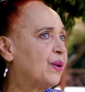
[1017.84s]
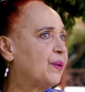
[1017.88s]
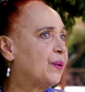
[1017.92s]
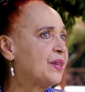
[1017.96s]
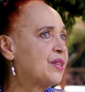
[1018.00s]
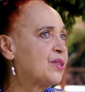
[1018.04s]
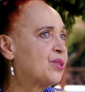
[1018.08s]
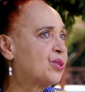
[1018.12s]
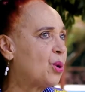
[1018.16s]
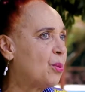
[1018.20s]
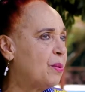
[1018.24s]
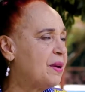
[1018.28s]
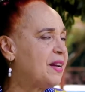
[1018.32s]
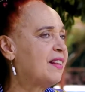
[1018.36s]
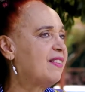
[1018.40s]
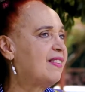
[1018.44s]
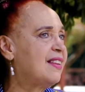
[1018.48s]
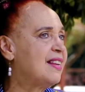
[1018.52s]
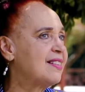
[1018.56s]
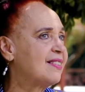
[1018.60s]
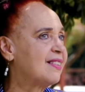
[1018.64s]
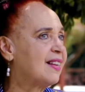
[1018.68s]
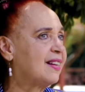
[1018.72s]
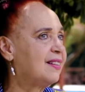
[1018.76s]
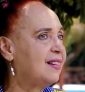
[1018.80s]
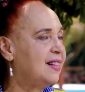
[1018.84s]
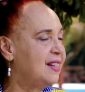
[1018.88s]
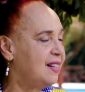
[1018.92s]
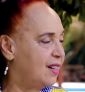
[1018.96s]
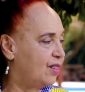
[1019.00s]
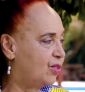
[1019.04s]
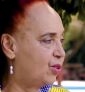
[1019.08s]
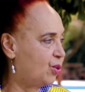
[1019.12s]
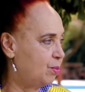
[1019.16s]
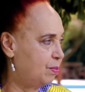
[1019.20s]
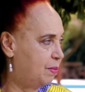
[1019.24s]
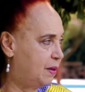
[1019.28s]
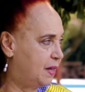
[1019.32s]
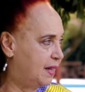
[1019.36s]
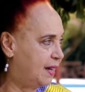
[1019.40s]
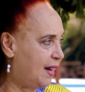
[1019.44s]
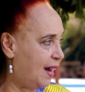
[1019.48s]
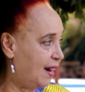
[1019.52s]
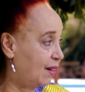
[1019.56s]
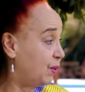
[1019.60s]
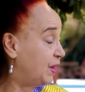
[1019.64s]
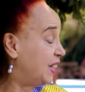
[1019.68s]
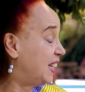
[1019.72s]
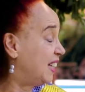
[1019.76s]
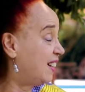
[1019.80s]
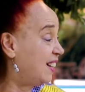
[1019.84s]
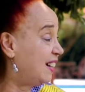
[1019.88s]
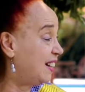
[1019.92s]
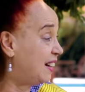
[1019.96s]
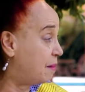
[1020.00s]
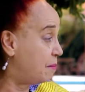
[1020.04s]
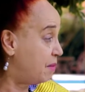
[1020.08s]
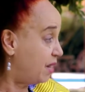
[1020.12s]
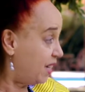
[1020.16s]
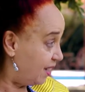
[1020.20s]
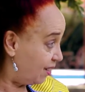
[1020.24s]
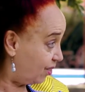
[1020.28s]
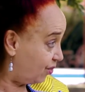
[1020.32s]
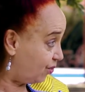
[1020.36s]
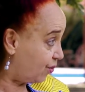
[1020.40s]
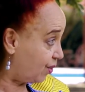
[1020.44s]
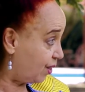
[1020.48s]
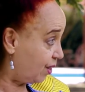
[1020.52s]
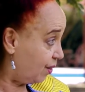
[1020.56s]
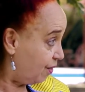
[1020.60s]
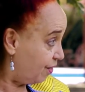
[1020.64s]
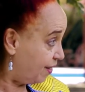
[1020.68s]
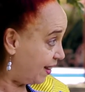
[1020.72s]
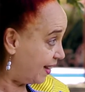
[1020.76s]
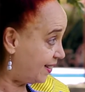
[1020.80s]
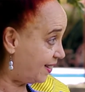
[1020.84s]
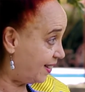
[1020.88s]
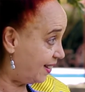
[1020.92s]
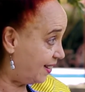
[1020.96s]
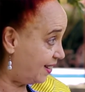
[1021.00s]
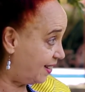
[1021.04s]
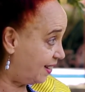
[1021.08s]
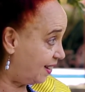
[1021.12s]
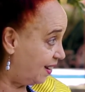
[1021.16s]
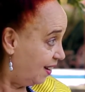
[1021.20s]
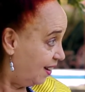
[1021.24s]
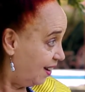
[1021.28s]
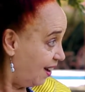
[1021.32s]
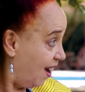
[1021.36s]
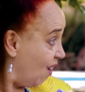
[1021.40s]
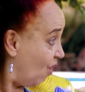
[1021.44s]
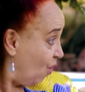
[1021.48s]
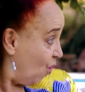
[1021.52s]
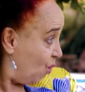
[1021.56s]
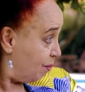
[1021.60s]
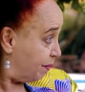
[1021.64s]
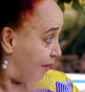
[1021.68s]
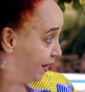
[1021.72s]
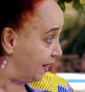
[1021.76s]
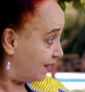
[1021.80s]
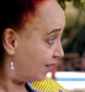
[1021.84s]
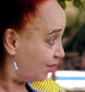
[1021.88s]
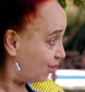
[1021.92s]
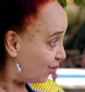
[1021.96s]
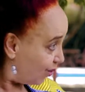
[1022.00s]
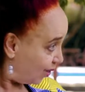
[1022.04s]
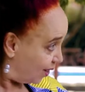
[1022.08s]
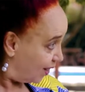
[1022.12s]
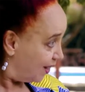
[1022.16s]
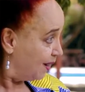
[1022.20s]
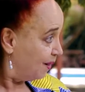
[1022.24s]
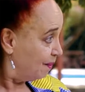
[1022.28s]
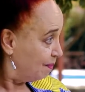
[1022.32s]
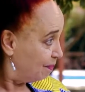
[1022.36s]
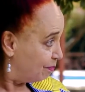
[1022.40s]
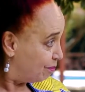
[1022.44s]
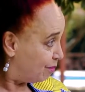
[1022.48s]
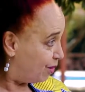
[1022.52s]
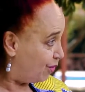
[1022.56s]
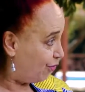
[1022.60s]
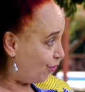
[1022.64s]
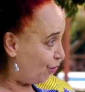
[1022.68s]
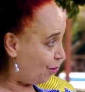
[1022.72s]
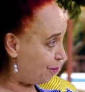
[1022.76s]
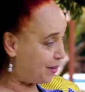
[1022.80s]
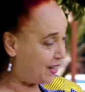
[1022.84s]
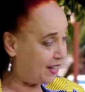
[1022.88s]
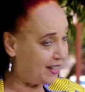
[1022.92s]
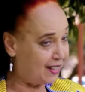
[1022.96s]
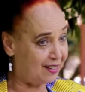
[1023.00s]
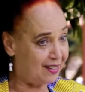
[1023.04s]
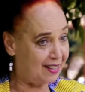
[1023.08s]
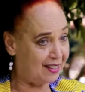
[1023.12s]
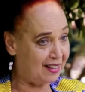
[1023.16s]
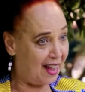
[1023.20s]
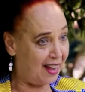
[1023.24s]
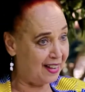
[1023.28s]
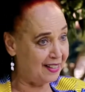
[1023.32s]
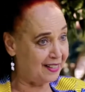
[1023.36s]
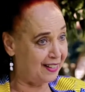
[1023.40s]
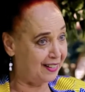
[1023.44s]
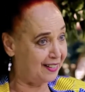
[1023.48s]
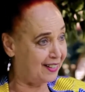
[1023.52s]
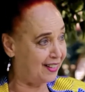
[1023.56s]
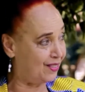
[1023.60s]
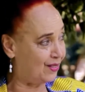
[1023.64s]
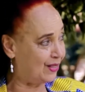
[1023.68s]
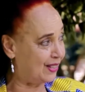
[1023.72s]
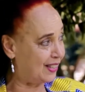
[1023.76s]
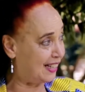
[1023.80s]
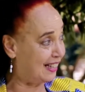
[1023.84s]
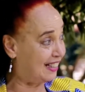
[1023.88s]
were so many things that needed to be done. We needed a ministry of ICT, a whole ministry. Before ICT was a